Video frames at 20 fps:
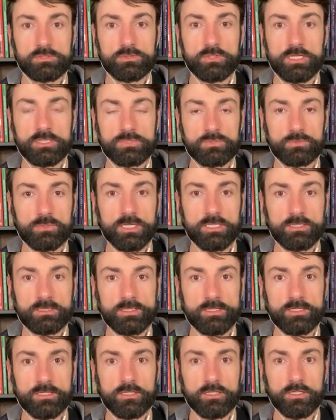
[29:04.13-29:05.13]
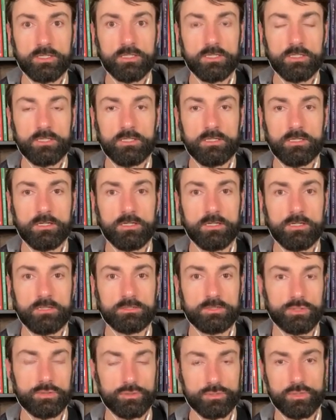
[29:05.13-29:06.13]
stress right there uh,
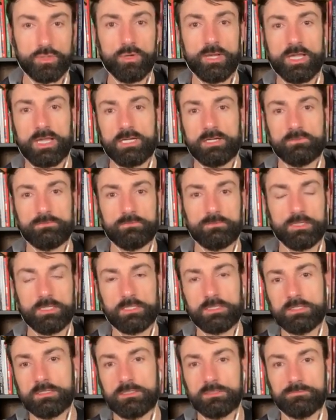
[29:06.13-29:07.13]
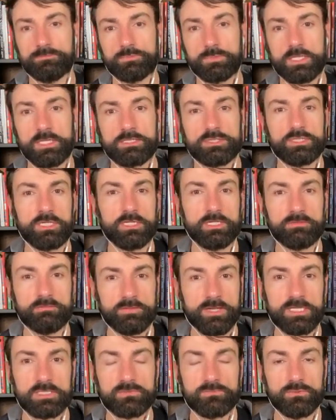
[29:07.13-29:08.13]
then you go have like a, um, shitty
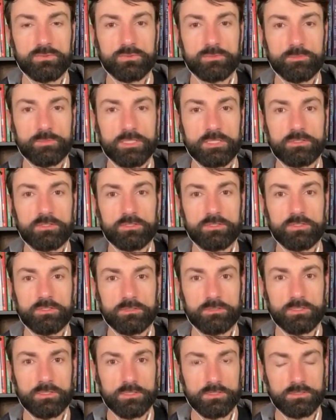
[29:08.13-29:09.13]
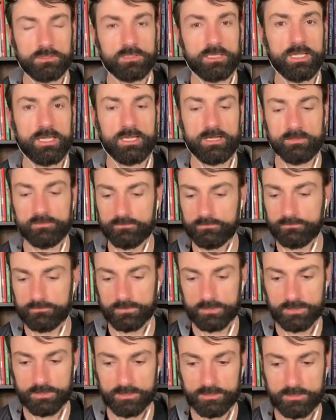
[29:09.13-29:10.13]
fast food meal. They
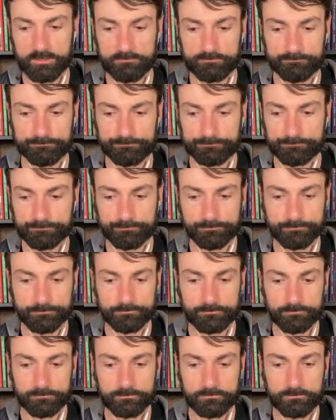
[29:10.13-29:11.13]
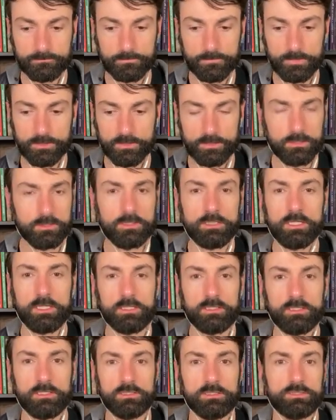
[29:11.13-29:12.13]
have um,
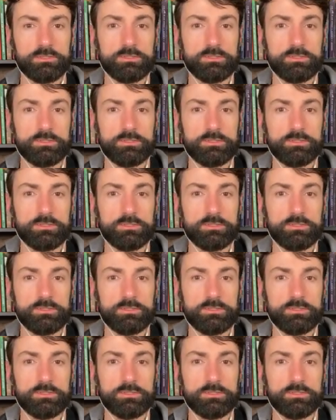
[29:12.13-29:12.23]
uh,